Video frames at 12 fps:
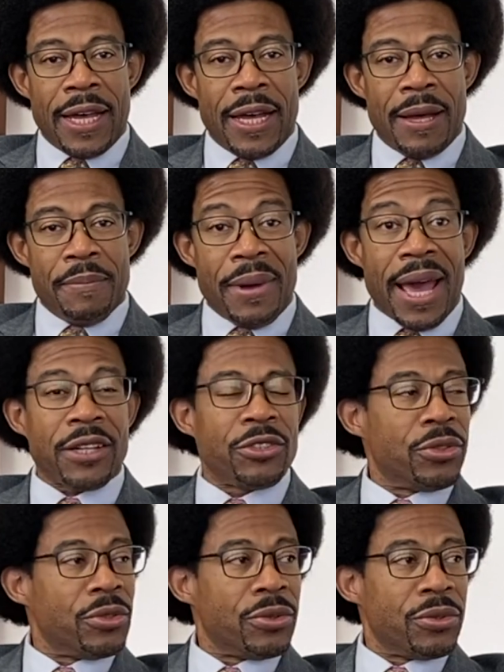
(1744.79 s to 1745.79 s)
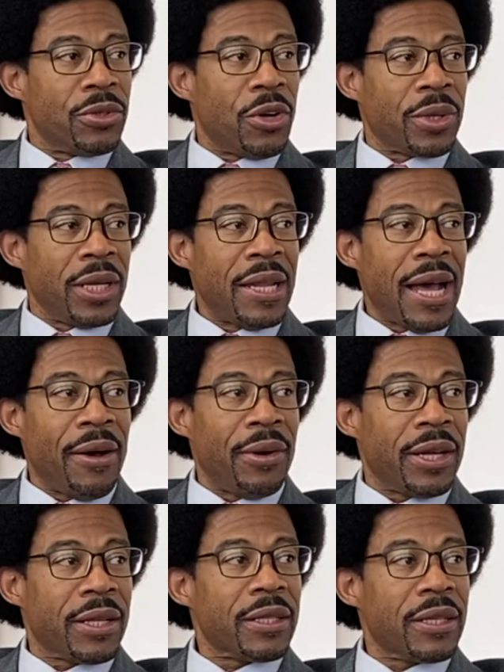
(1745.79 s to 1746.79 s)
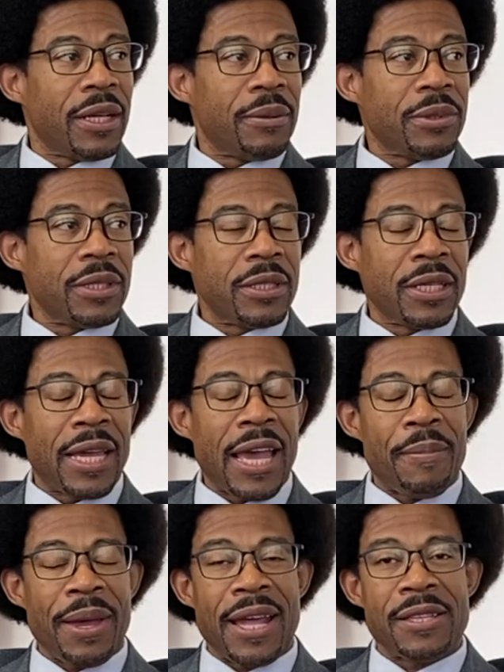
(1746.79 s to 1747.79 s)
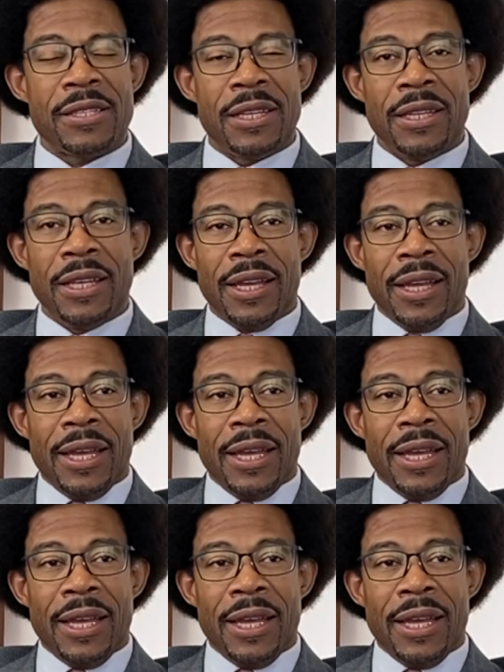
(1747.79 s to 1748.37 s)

uh, back to Okinawa, uh, Camp Hansen.